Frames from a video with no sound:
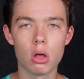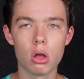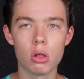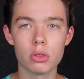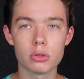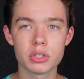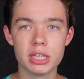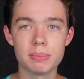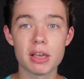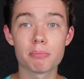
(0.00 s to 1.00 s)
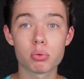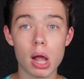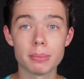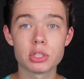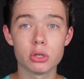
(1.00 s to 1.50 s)
All of those teams have
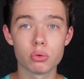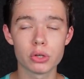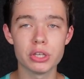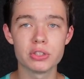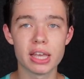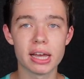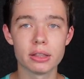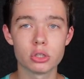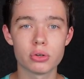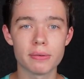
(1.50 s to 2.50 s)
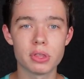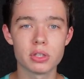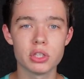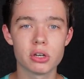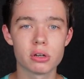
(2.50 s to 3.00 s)
promising rookies they got in the draft
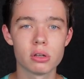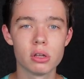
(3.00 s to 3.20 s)
this year,